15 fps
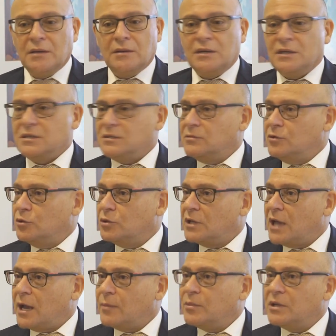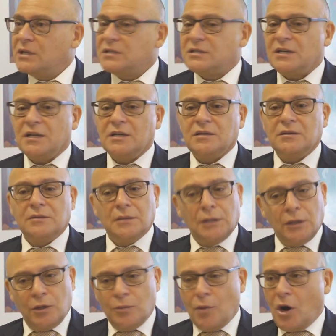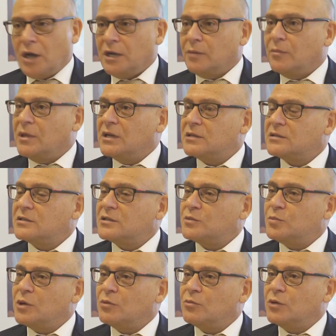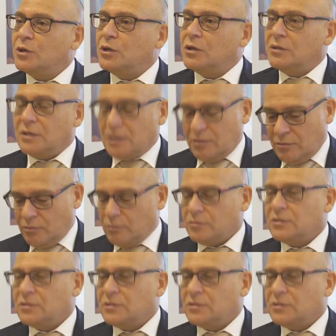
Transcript: His new cabinet's in. Mining minister's been,